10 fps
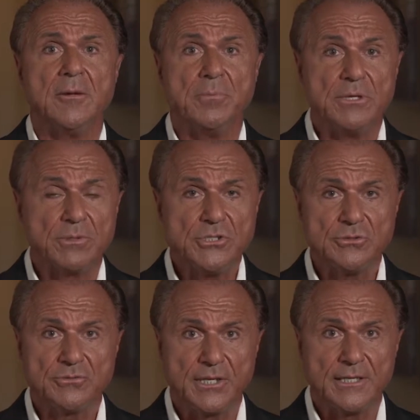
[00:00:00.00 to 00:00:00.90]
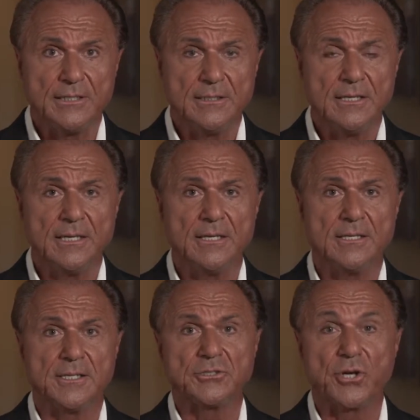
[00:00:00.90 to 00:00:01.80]
be rejuvenated,
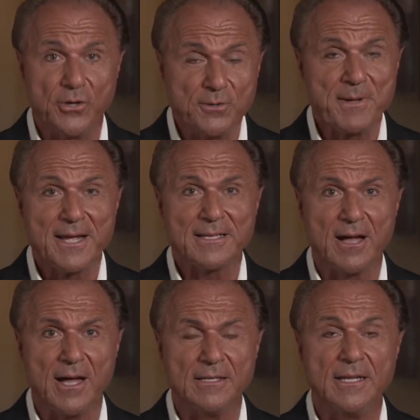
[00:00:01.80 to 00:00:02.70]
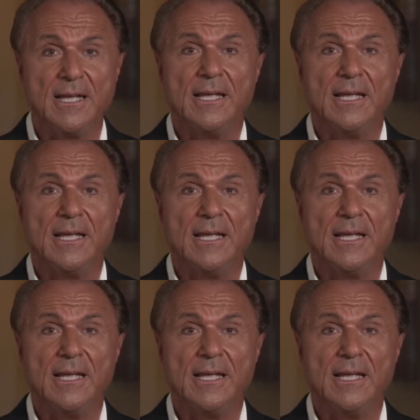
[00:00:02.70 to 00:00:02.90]
get turned back on,